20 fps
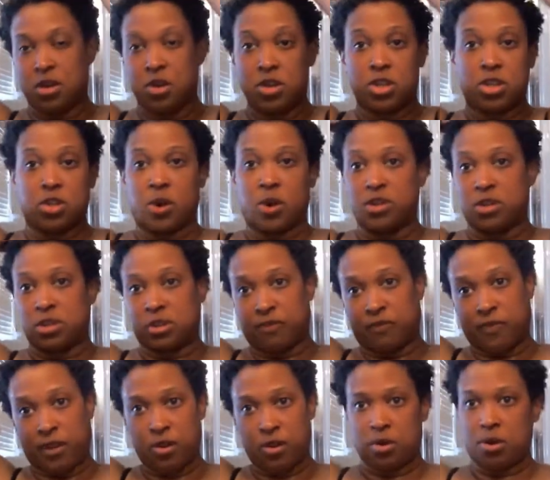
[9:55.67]
So I just
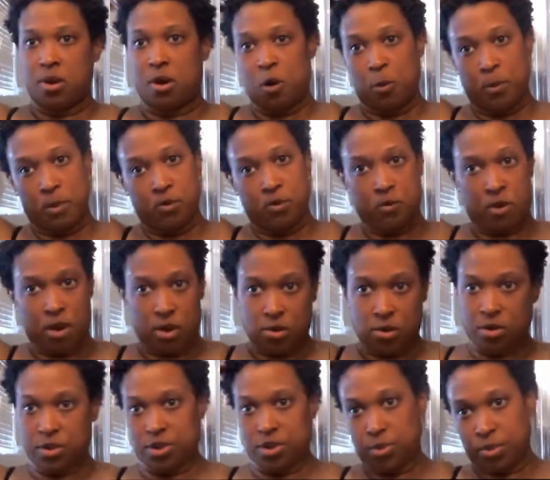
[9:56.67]
finger comb it right
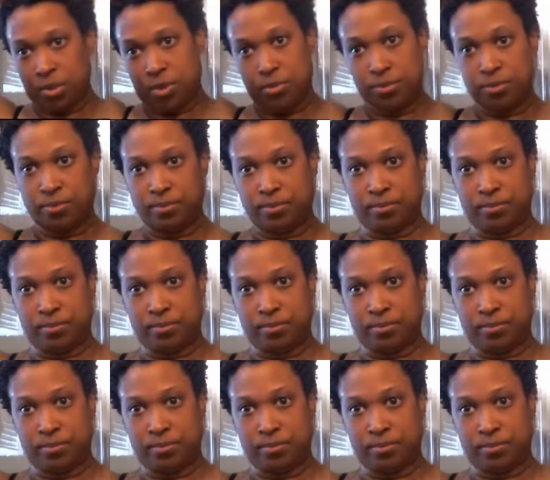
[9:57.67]
on through.